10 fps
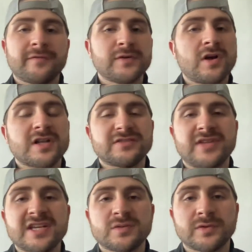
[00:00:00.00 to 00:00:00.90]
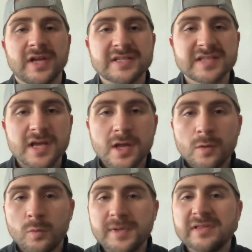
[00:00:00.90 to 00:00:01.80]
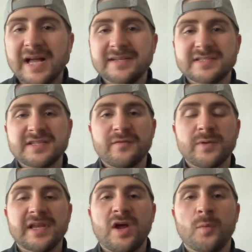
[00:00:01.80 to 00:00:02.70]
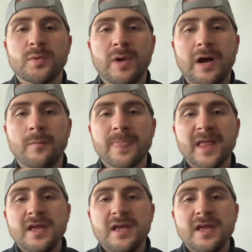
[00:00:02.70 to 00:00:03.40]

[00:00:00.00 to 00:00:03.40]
a free consultation with us. We'll be glad to see if we can help you out.